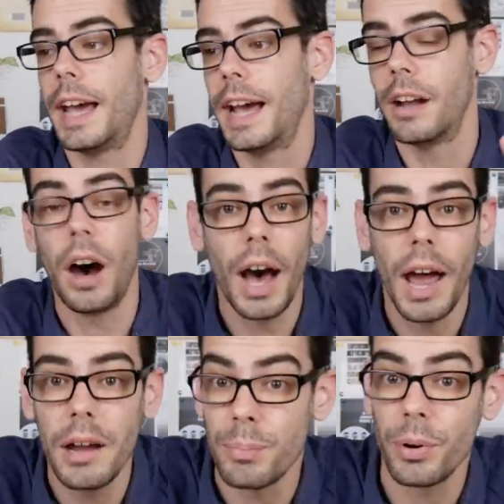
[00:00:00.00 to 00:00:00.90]
that
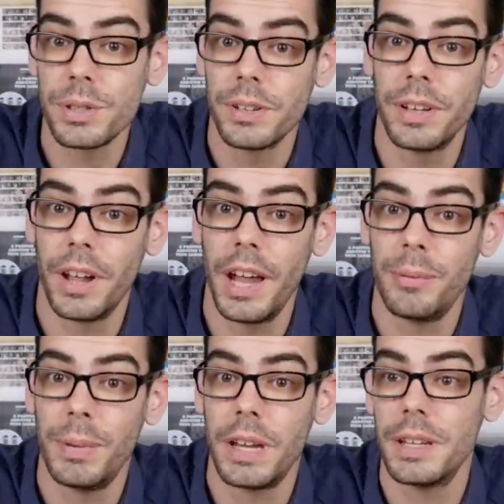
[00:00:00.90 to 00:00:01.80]
I personally
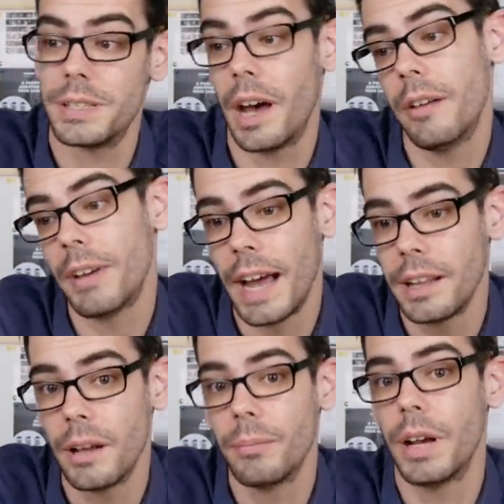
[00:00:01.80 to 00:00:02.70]
like because I've
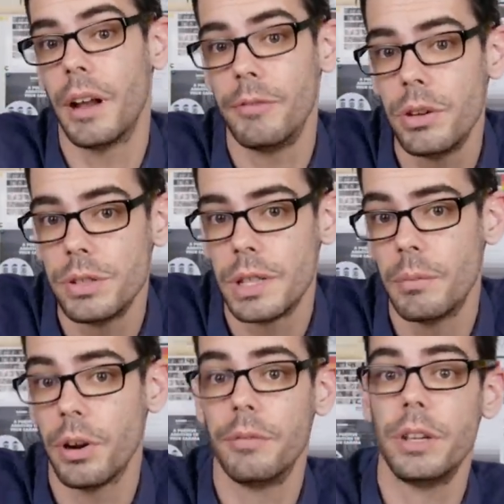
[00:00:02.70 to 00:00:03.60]
had them and I've used
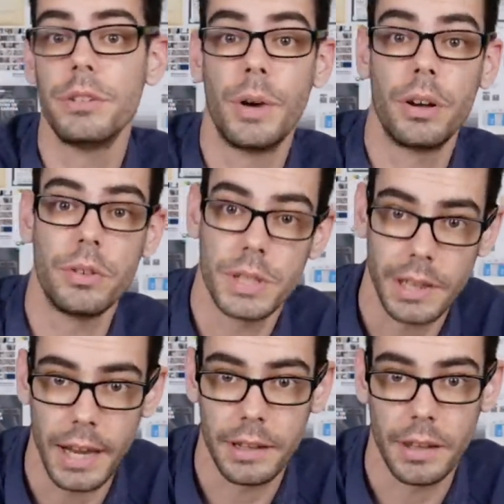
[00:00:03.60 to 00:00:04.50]
them, or I've used models
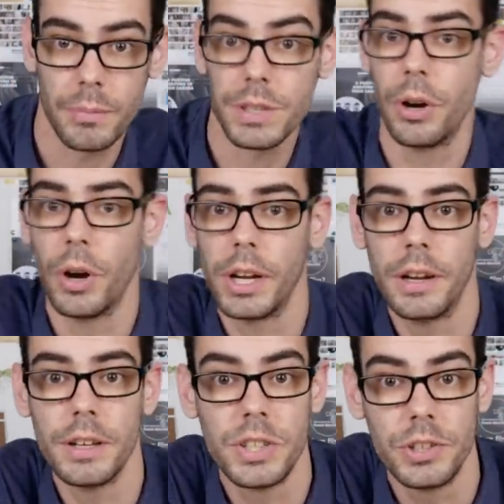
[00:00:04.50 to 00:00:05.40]
like them. So I'm
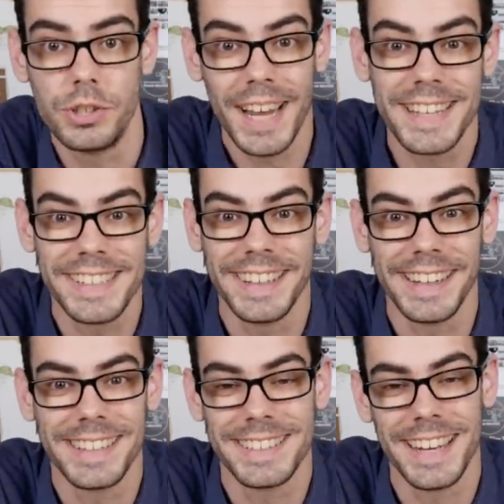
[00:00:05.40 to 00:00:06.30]
gonna suggest things